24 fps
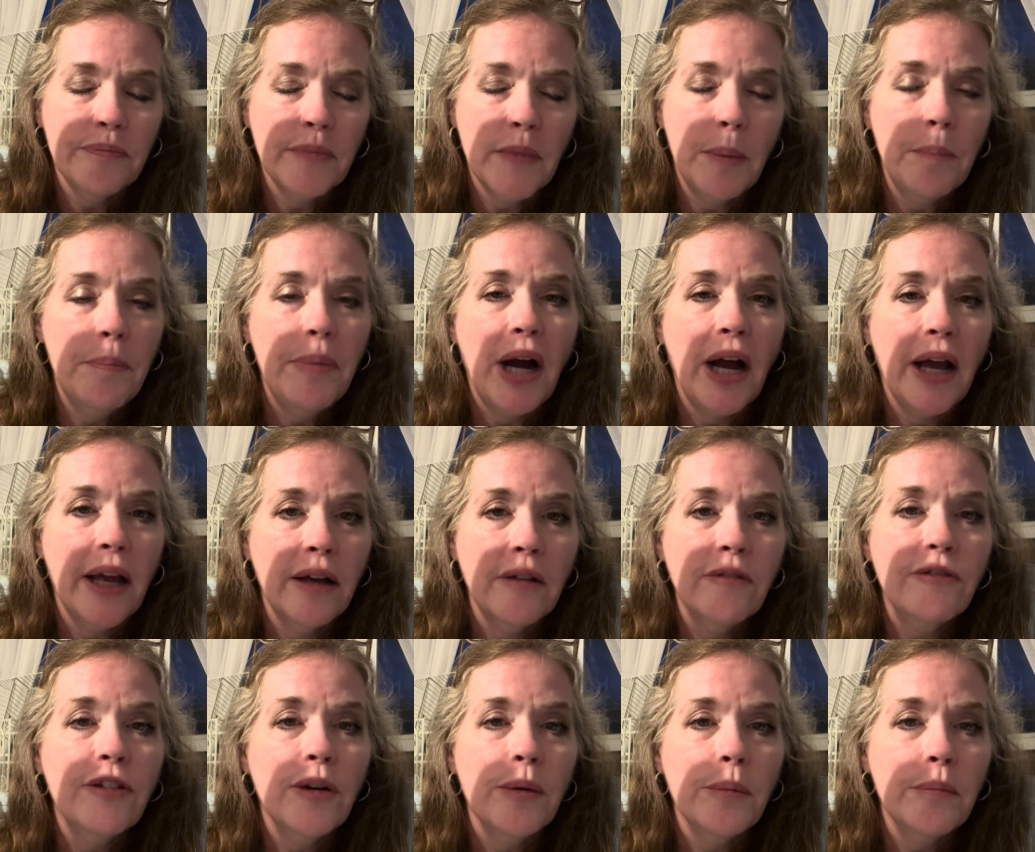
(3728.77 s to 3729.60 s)
buying
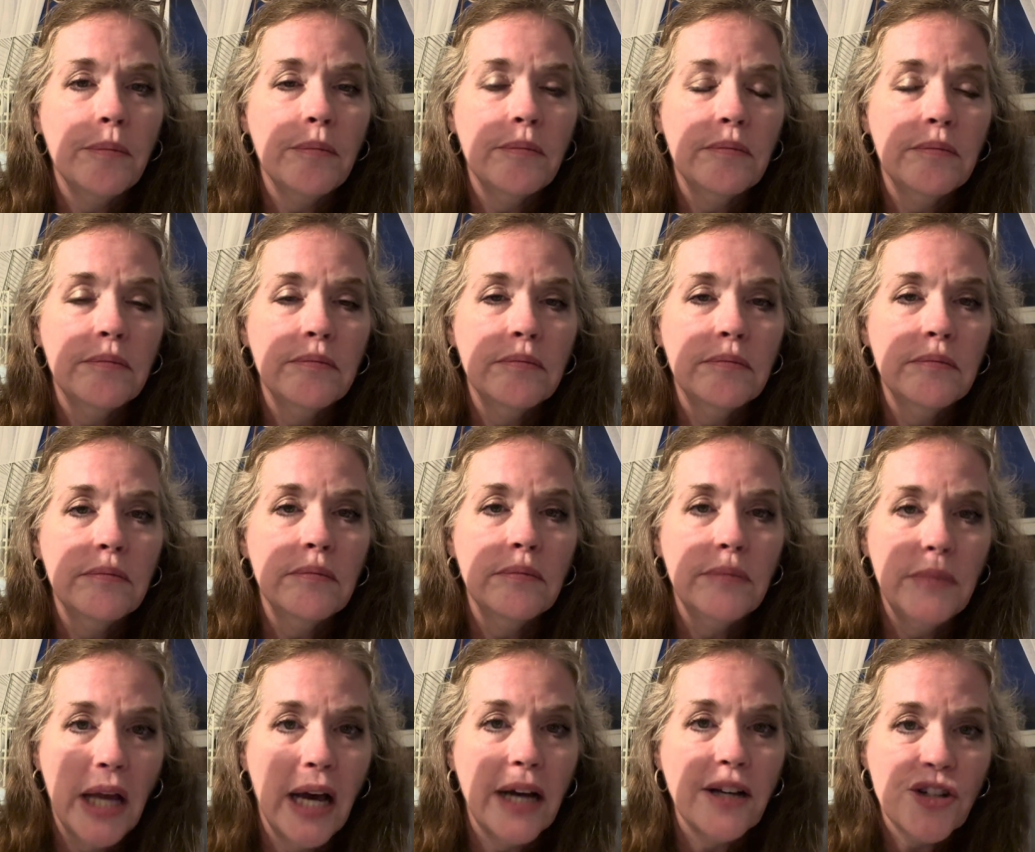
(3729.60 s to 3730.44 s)
from
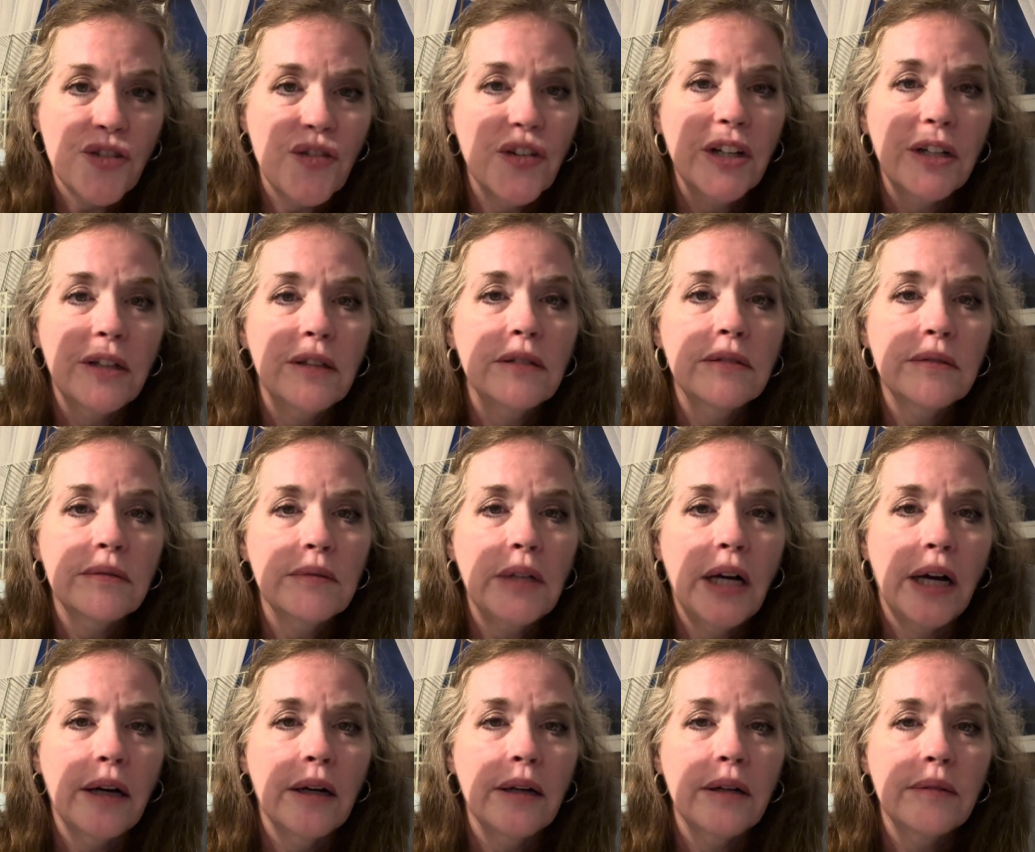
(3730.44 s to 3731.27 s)
Nashville
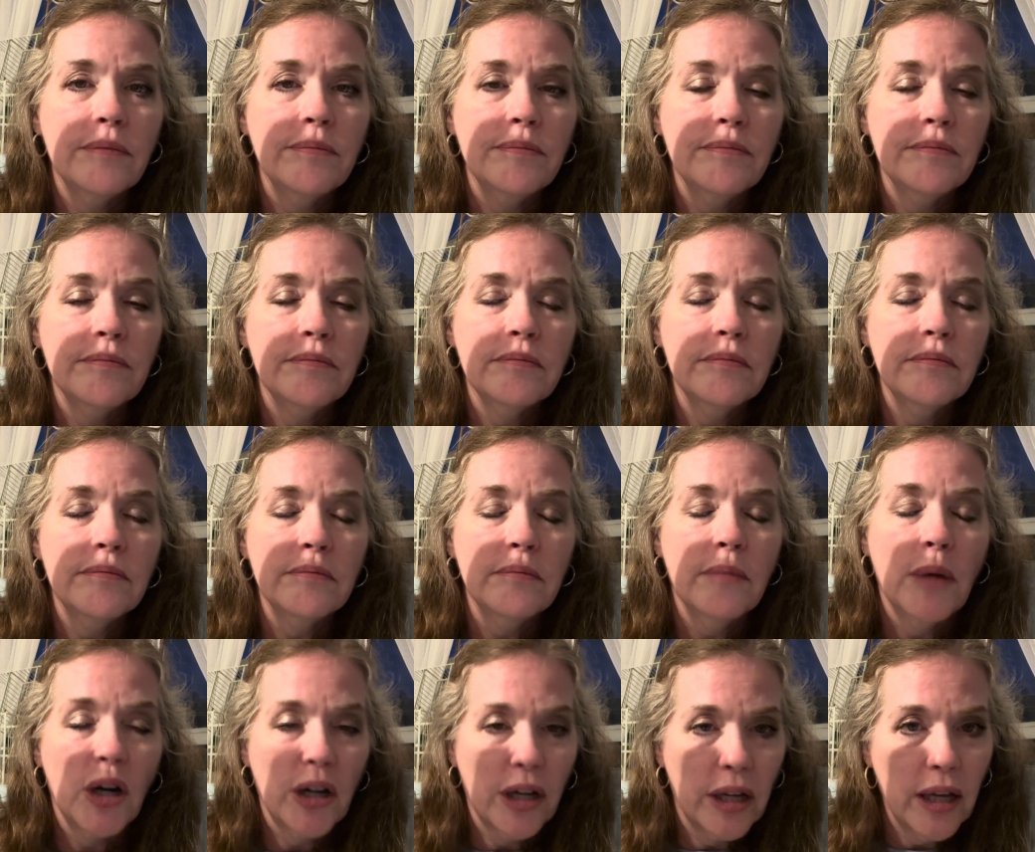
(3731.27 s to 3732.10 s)

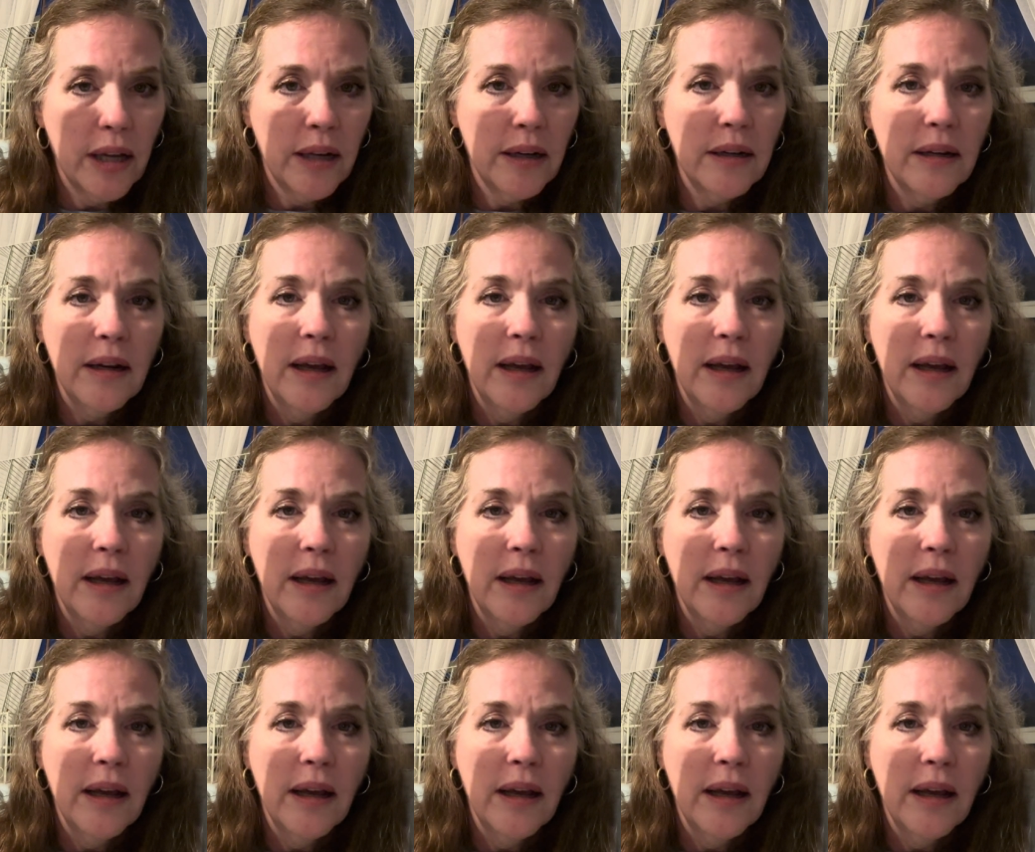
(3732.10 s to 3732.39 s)
market.